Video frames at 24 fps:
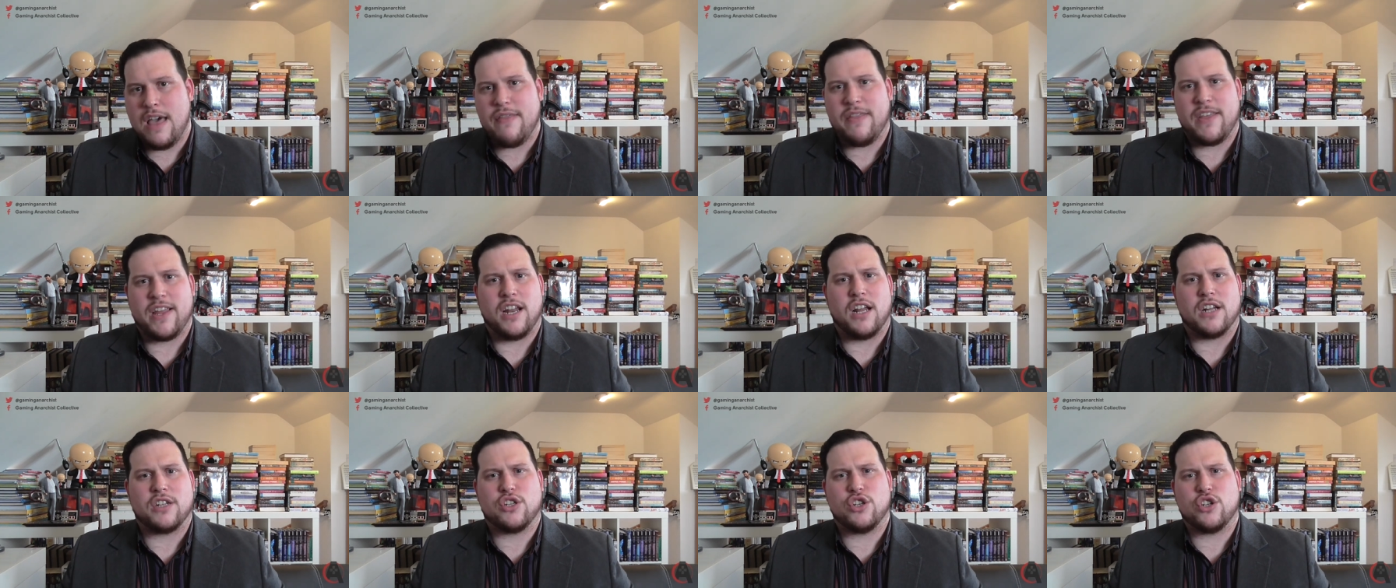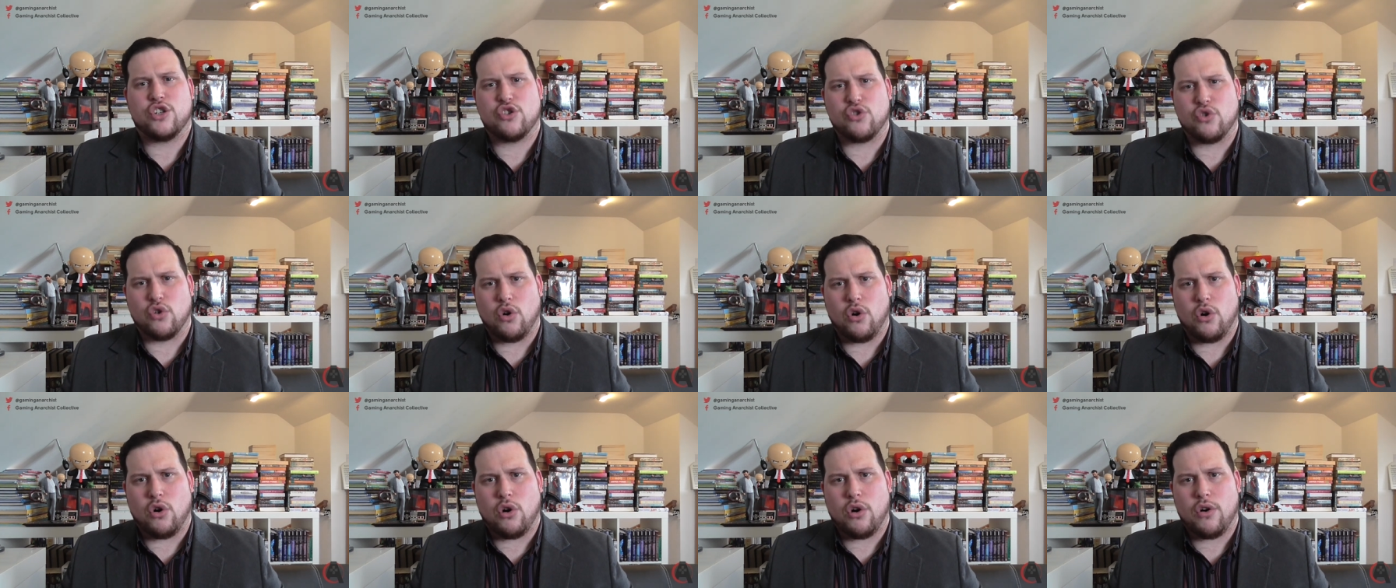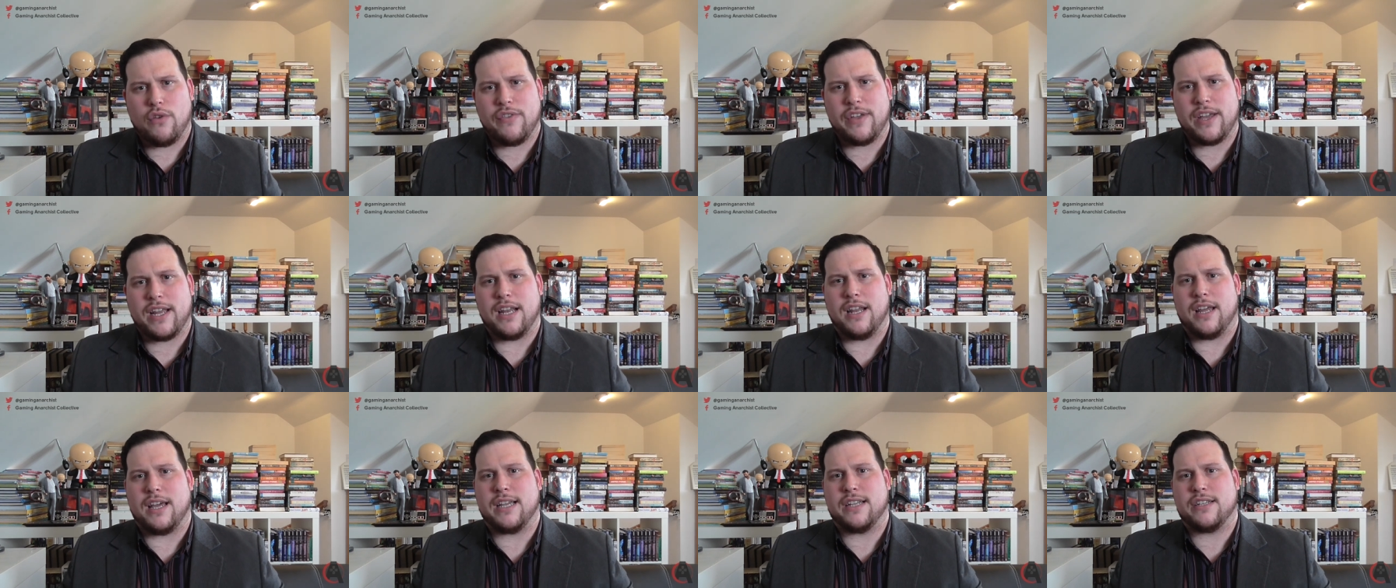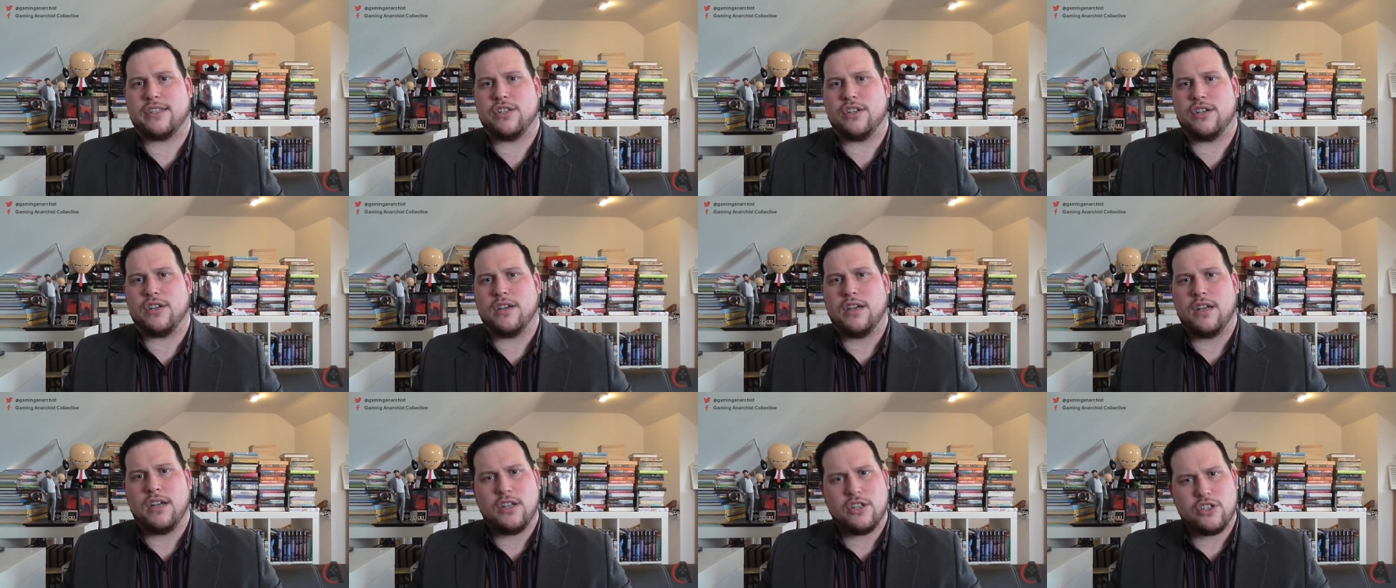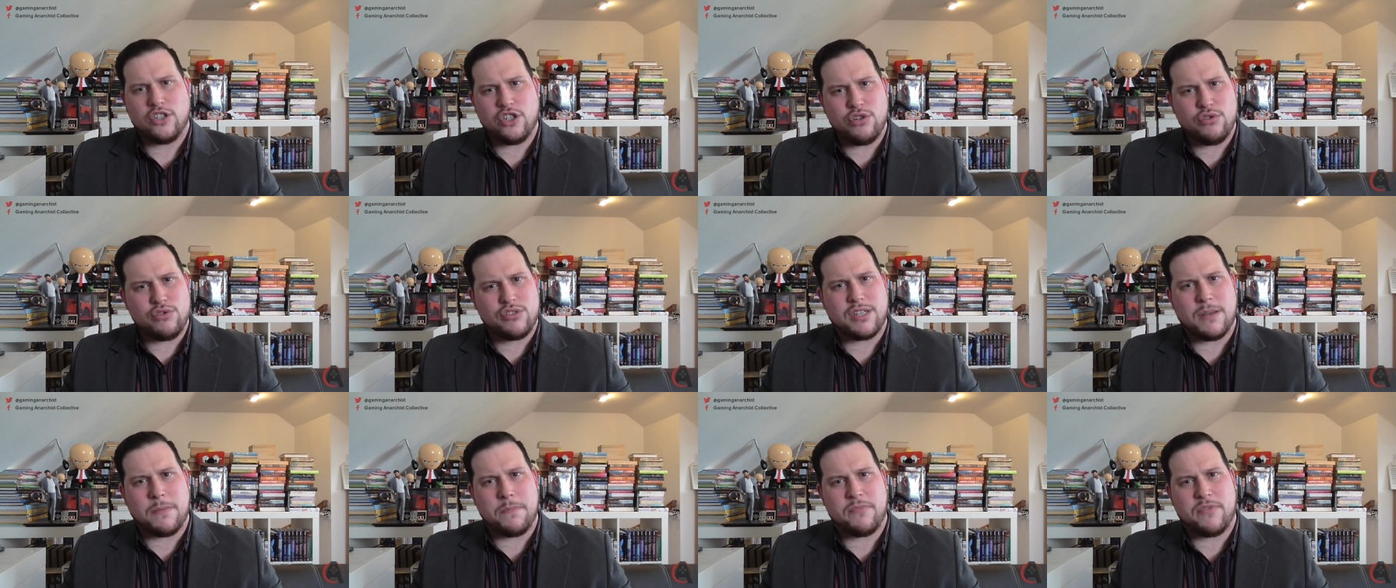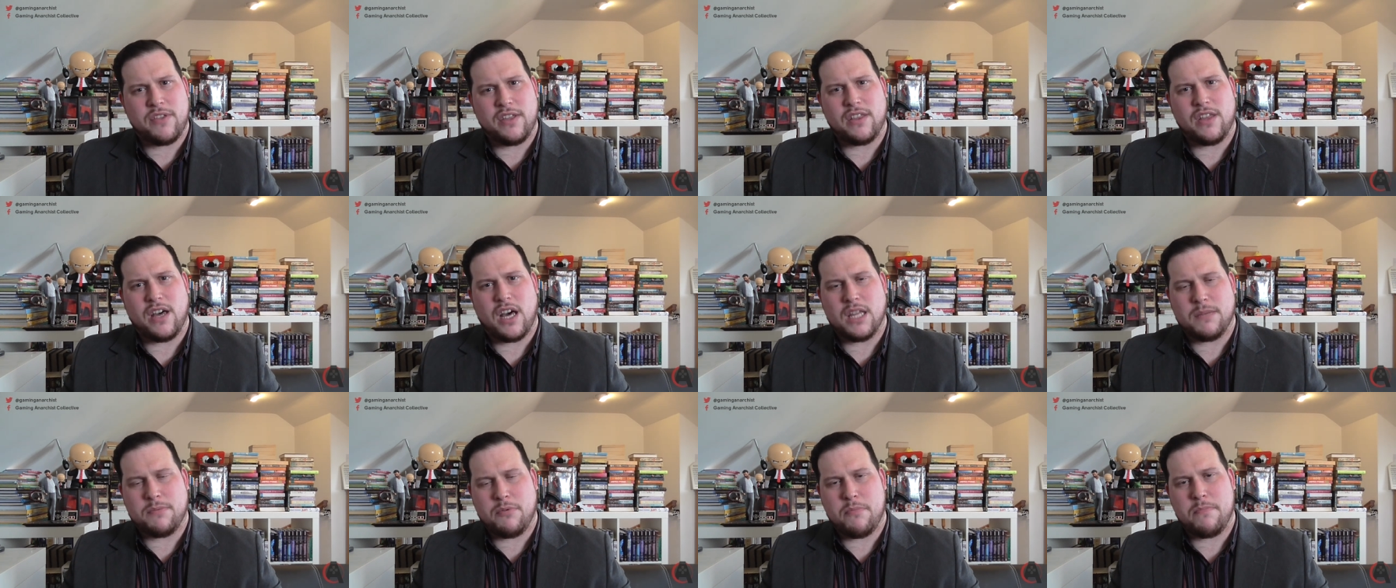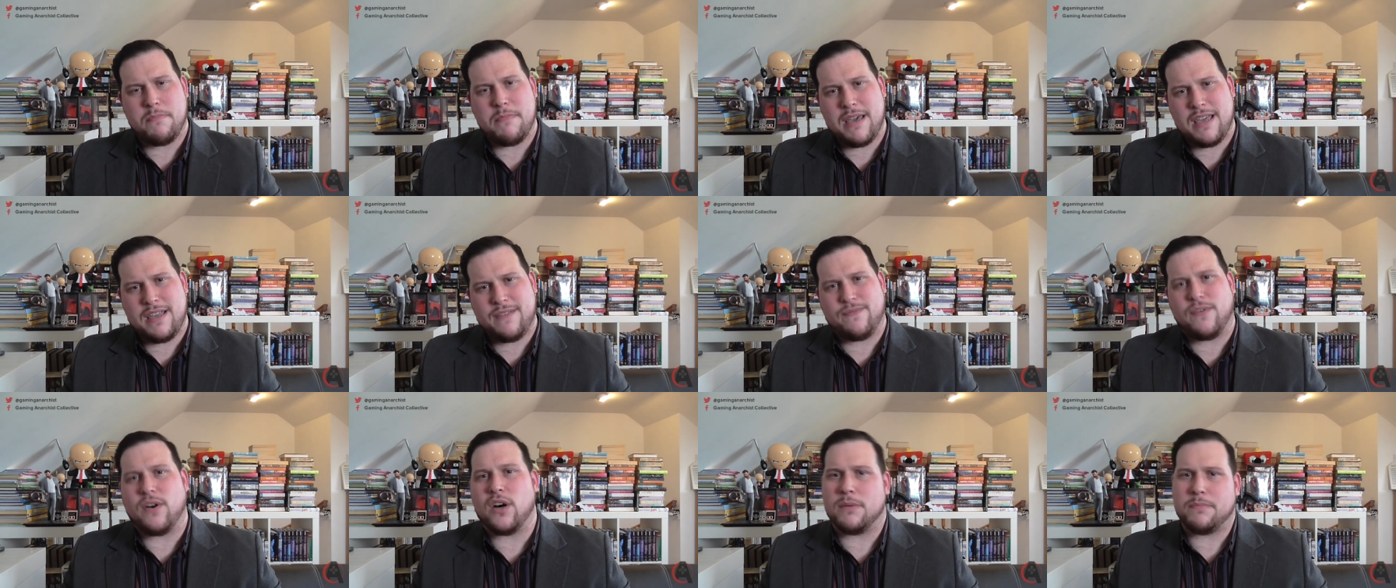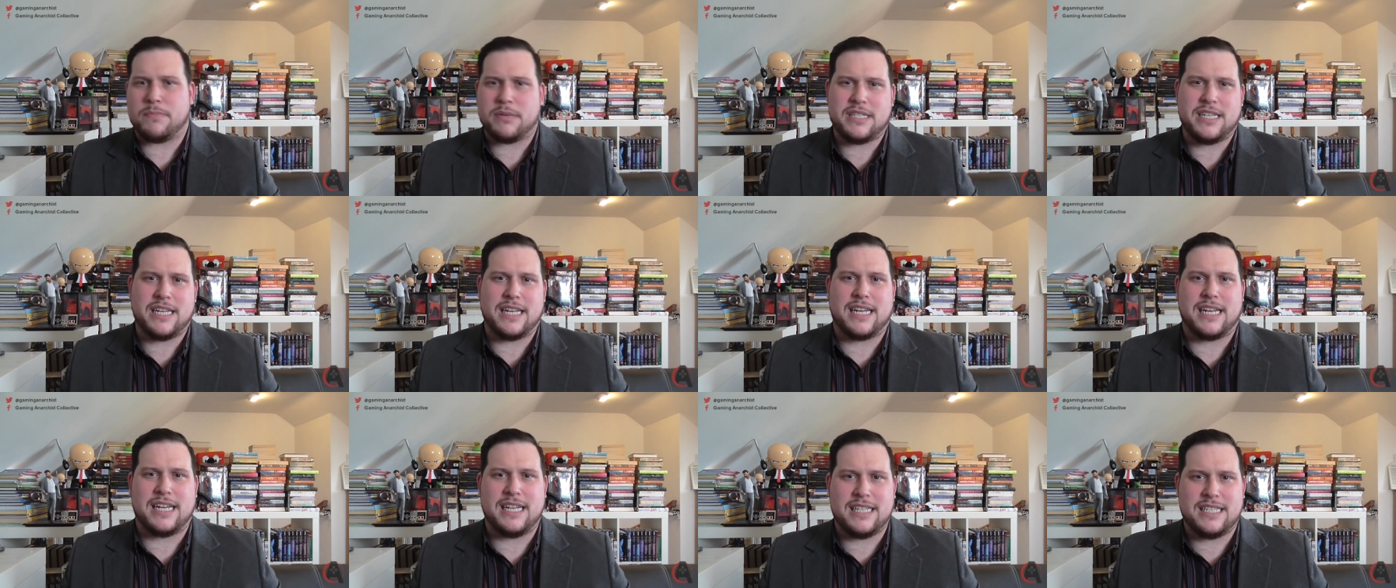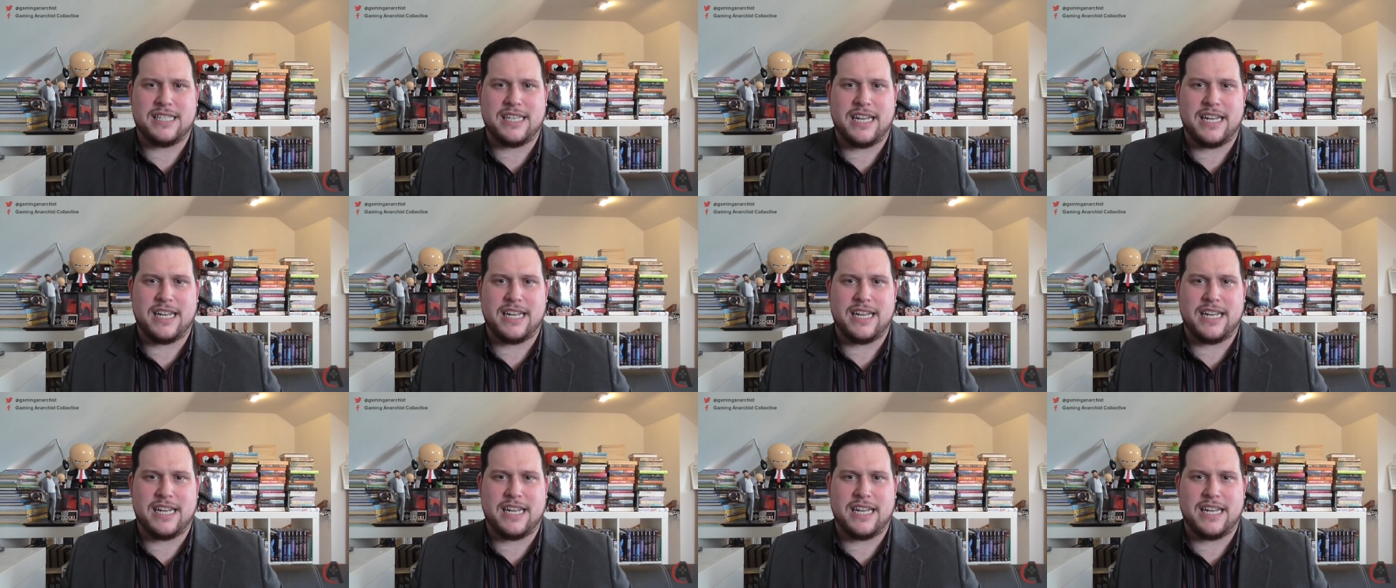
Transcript: they like to draw, they like to do something that other people may find particularly